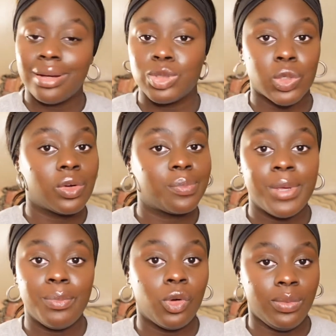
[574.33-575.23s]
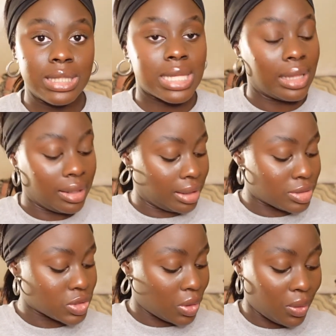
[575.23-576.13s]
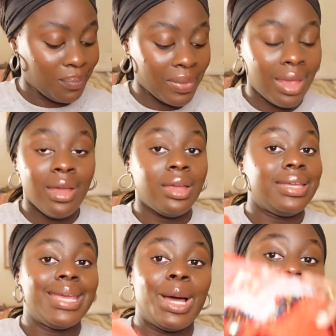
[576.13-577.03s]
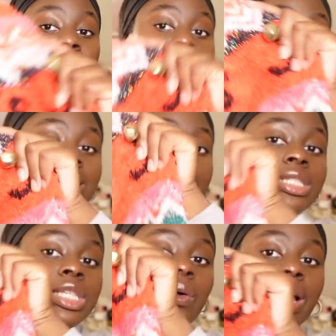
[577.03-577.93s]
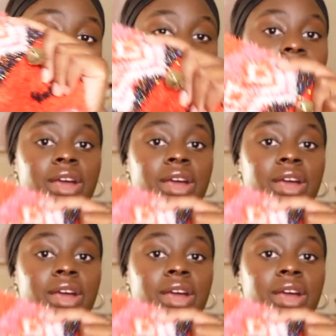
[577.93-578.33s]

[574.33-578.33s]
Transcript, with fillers: I'm sure people will be selling it. So yeah, but this is so extra.